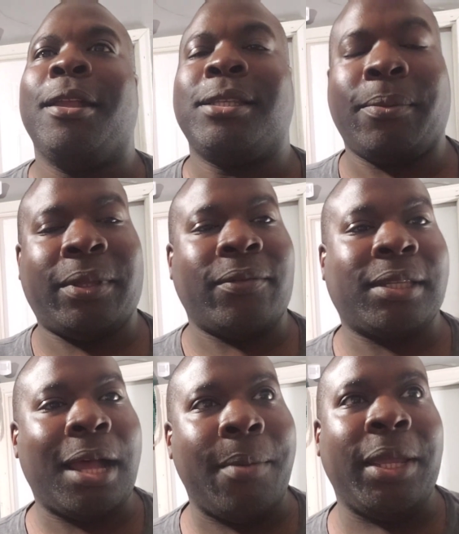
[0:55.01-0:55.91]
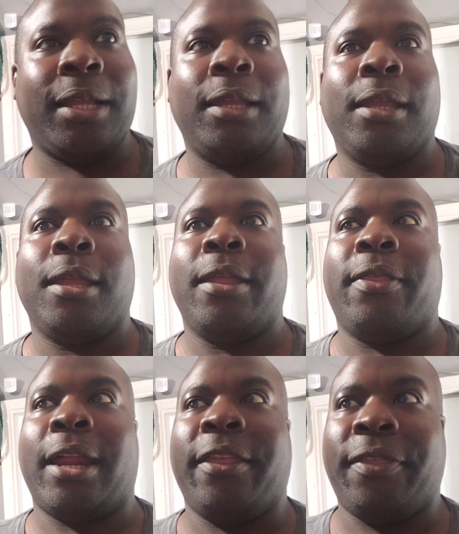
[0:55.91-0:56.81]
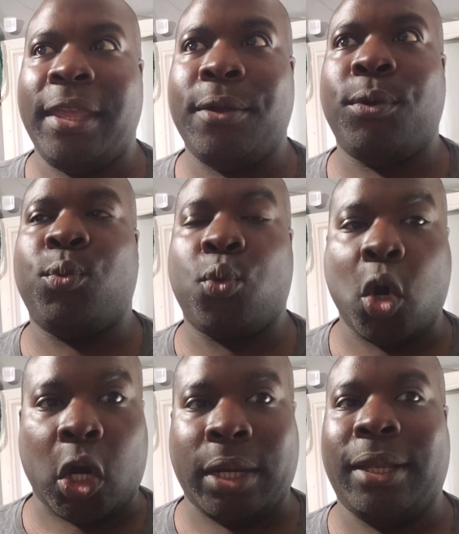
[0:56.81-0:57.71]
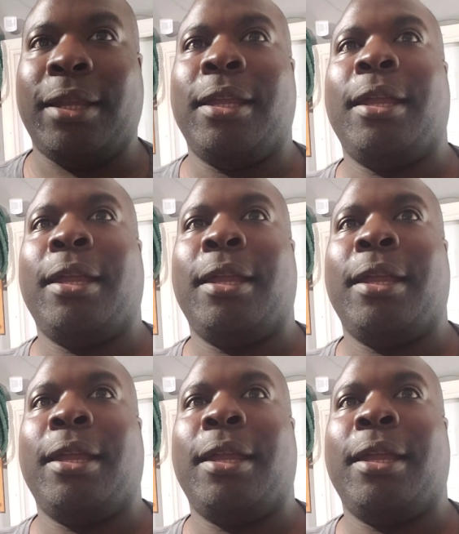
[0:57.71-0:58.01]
some stuff's coming that I think would work.